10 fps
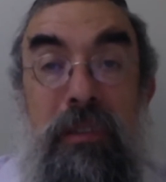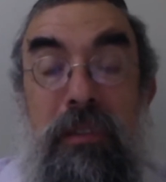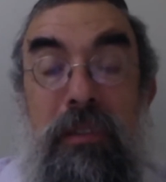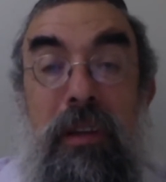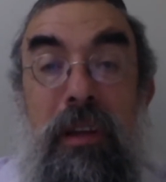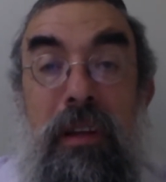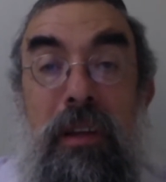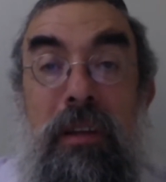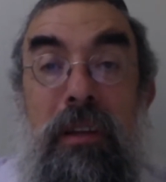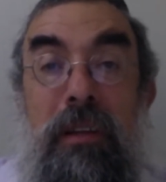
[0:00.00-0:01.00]
and
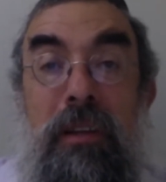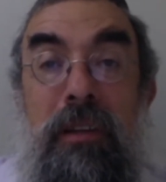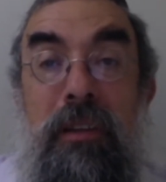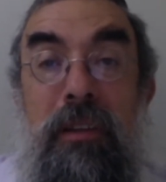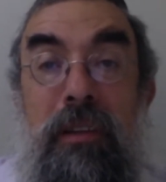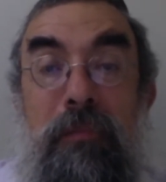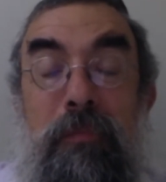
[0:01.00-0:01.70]
was killed.